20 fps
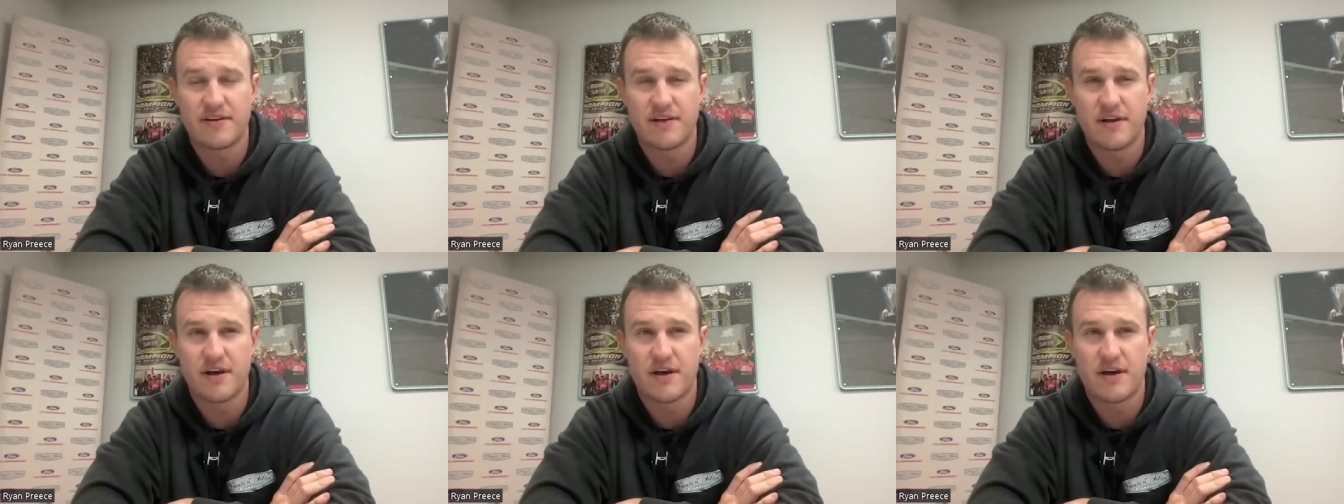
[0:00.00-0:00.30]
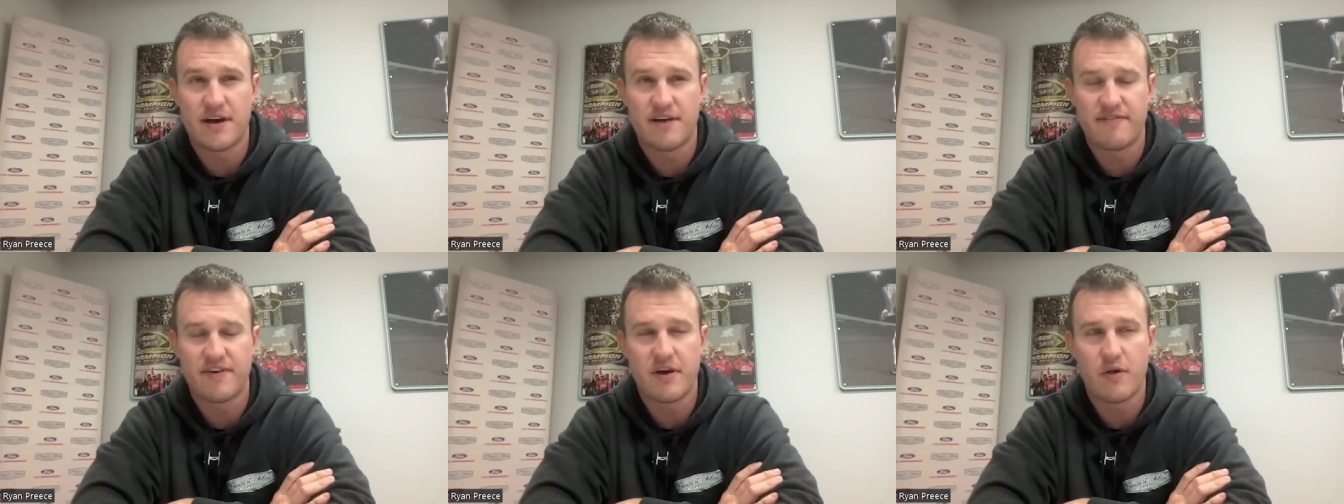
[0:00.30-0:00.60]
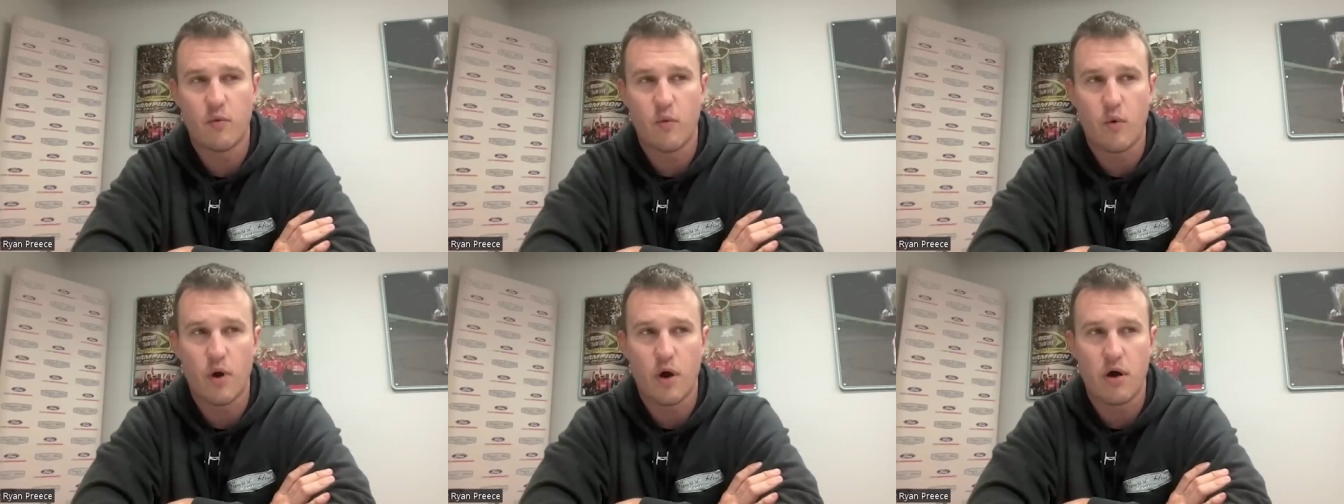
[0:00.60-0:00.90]
uh, I've
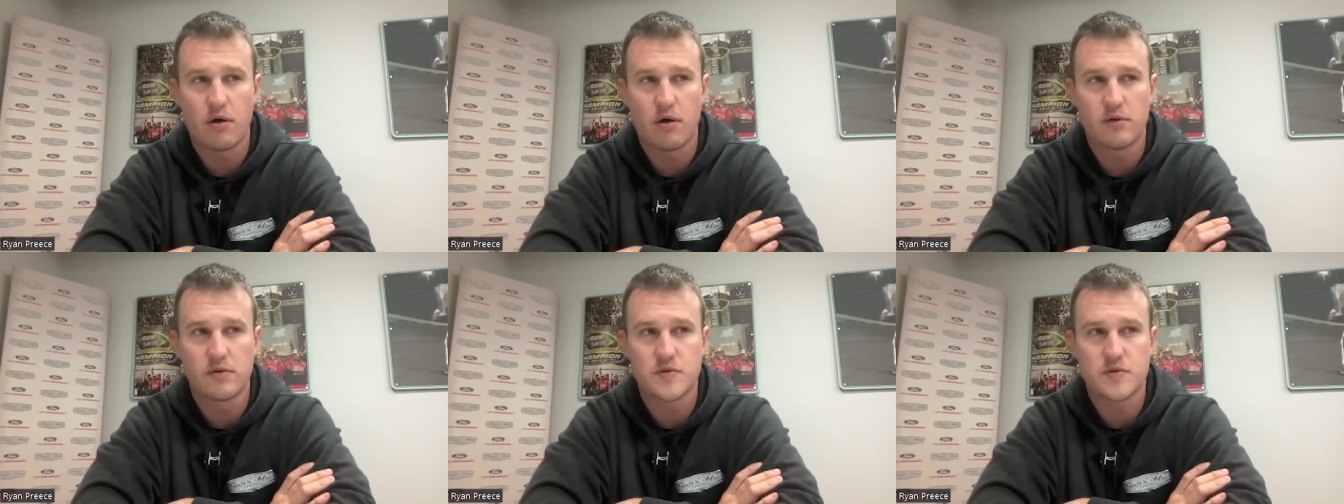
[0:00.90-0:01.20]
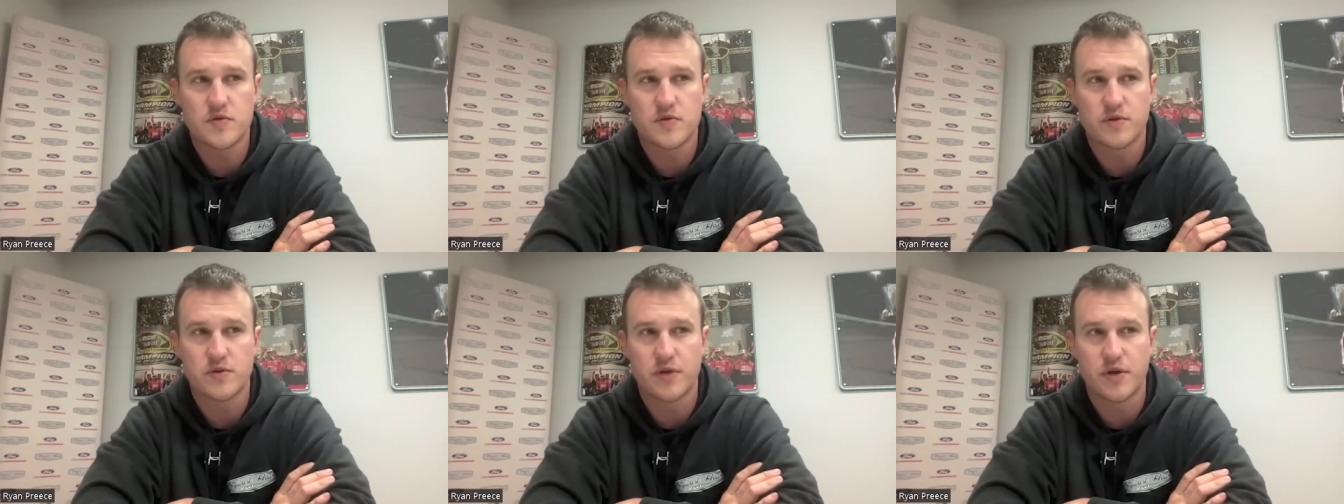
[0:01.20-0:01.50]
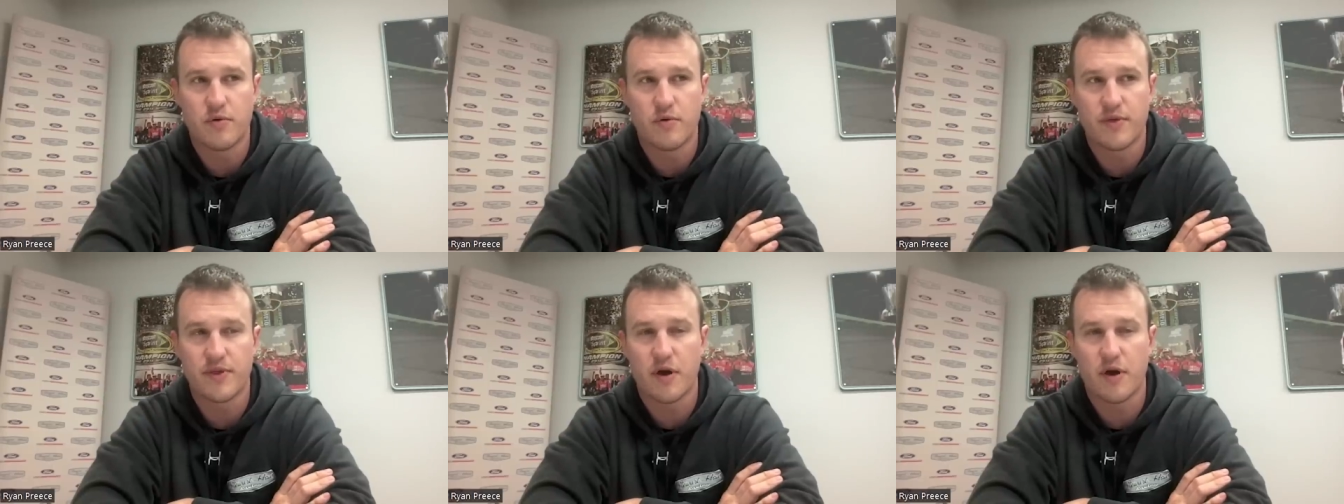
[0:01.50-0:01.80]
hit walls, you
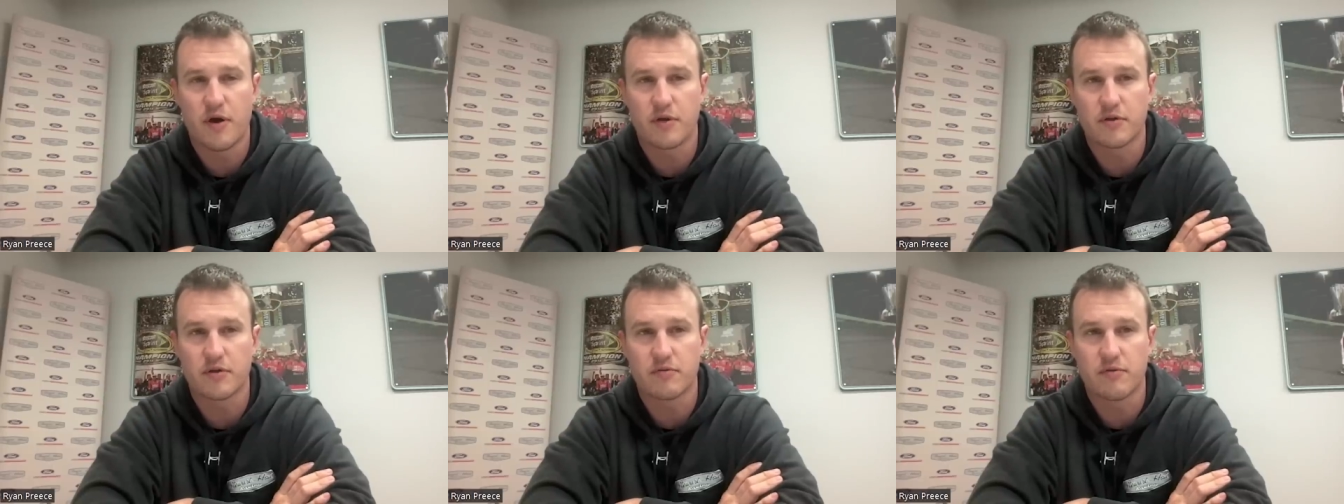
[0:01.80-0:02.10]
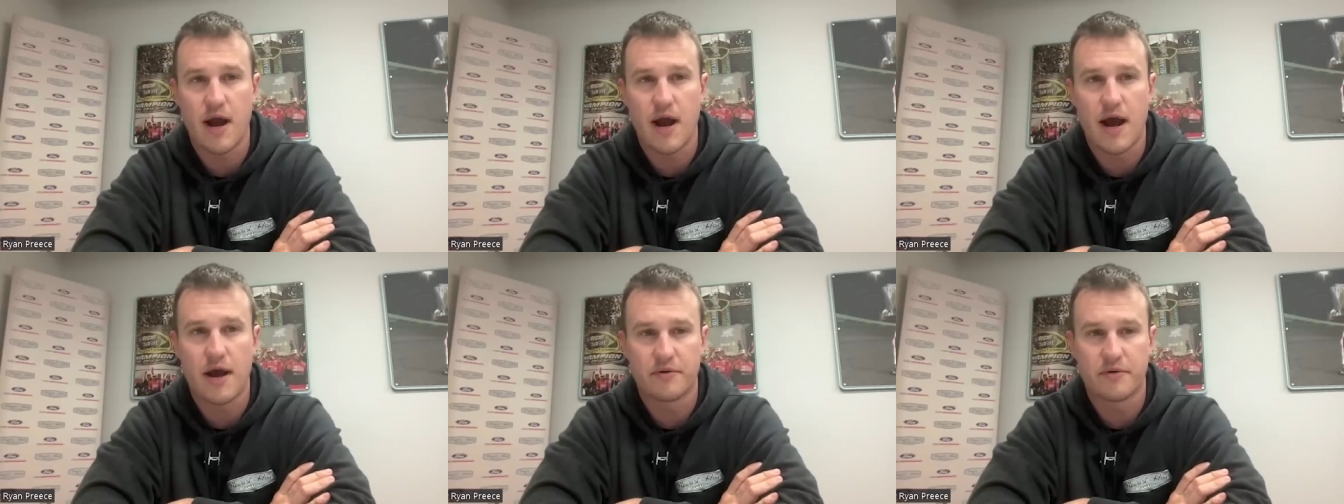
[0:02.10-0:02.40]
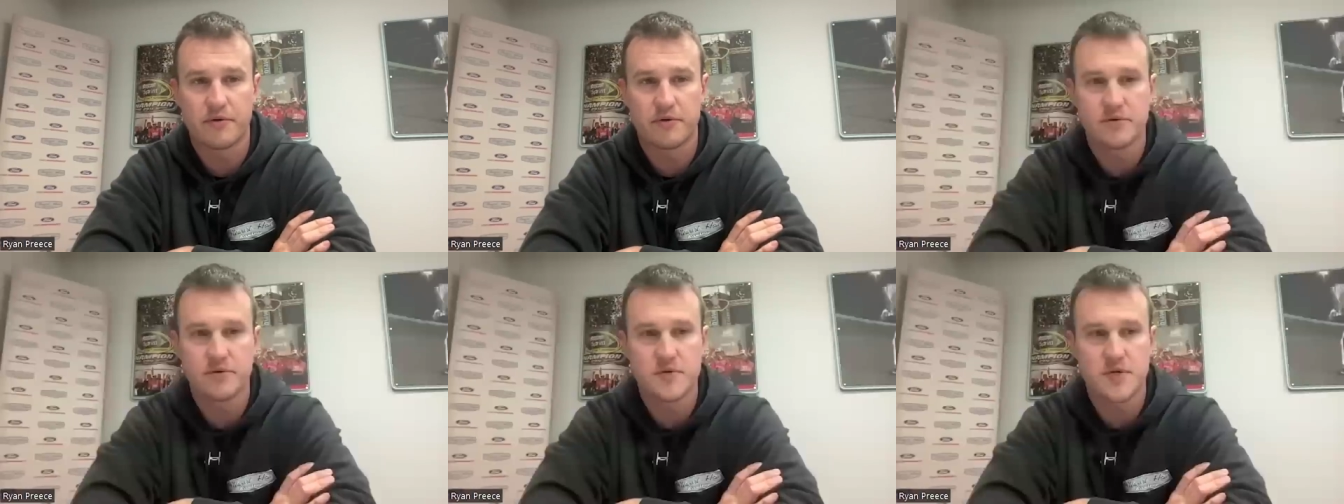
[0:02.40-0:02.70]
know, with hung
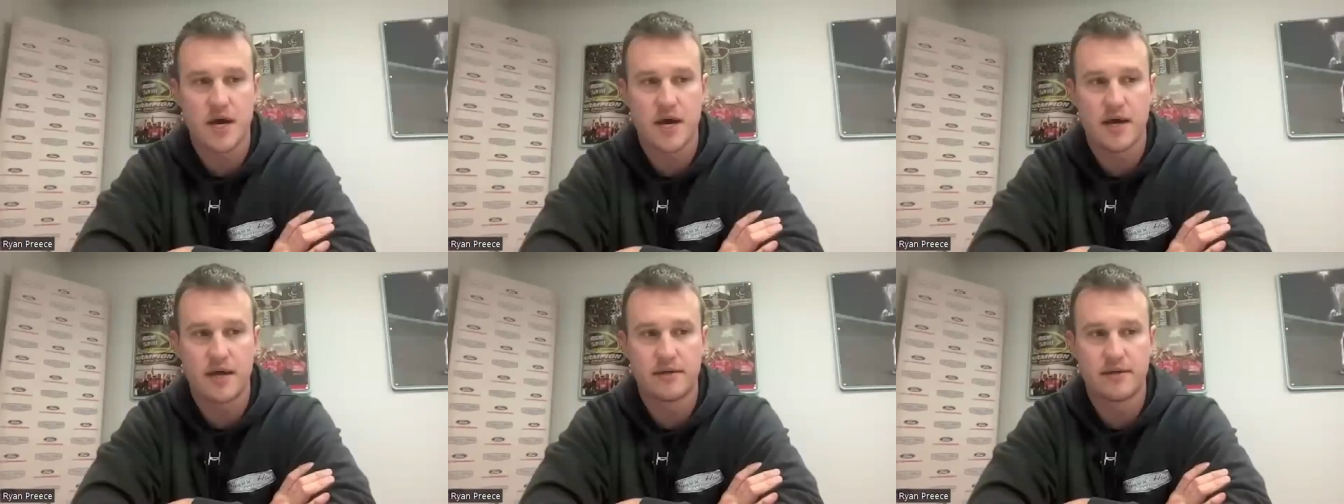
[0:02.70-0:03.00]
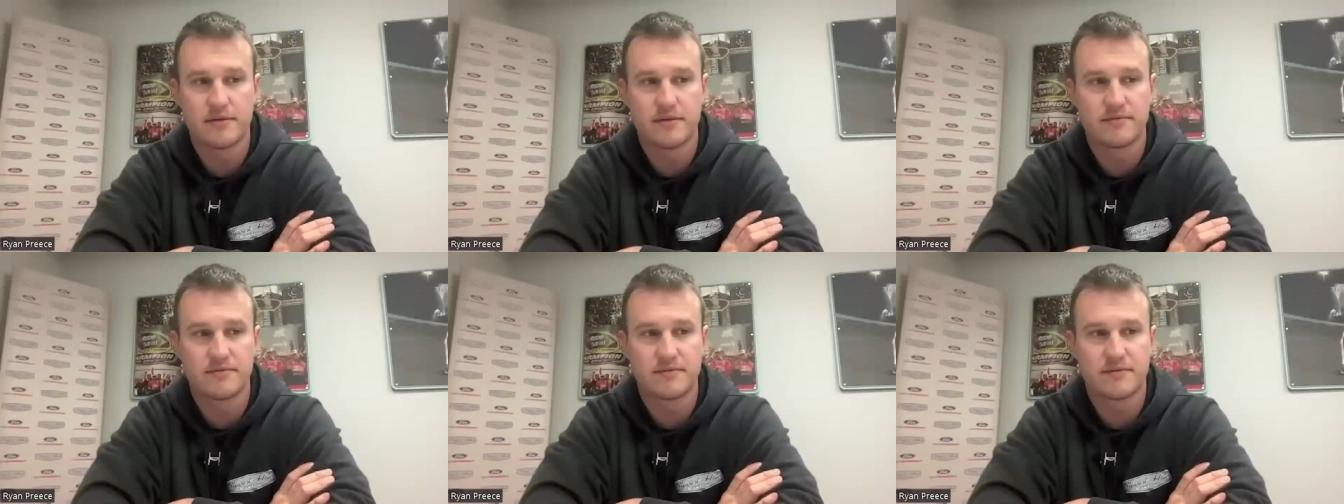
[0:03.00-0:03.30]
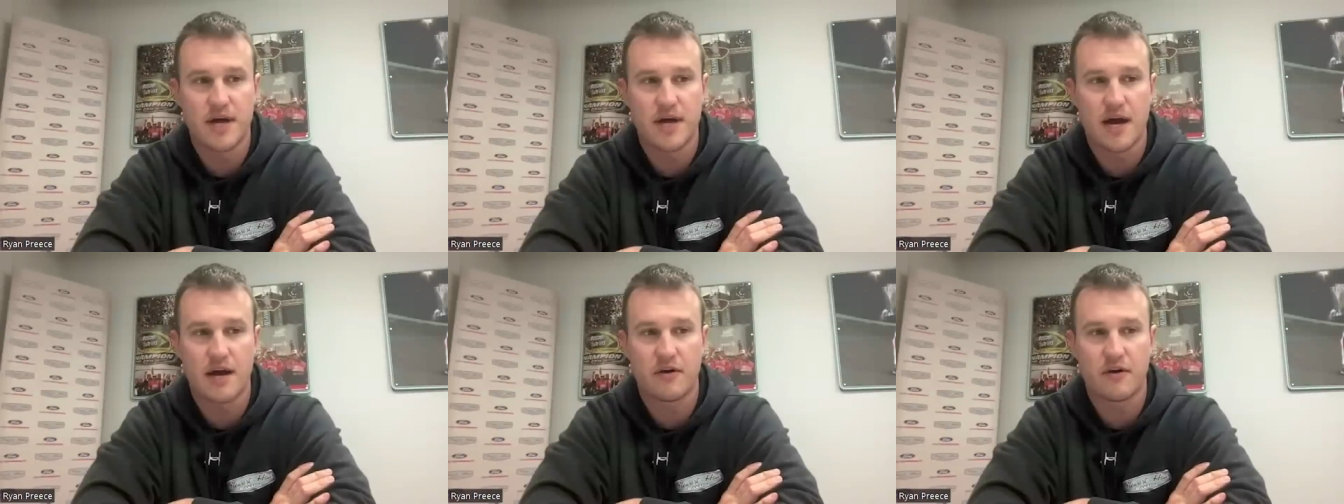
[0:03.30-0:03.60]
throttles on
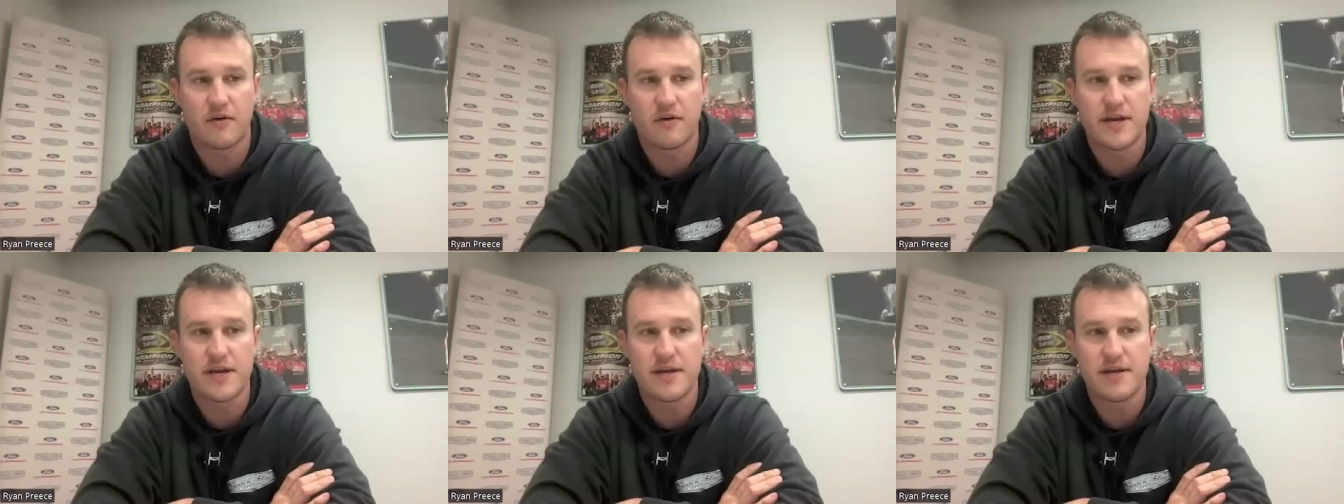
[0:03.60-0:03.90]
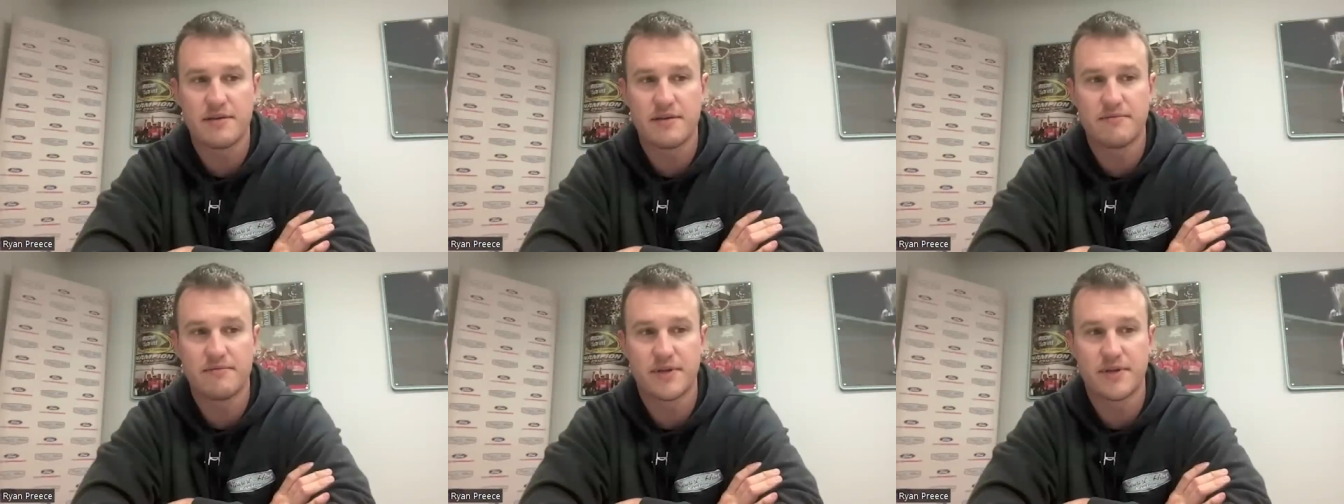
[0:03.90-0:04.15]
concrete,